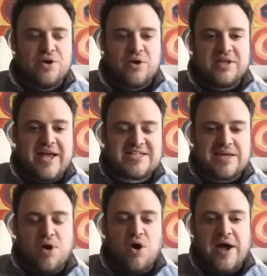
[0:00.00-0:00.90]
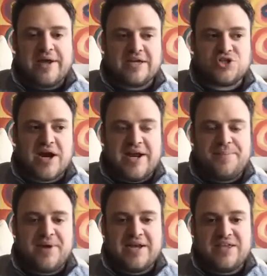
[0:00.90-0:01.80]
Or the last time, oh, I tried
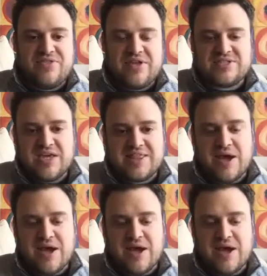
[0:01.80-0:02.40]
it, but I did this thing,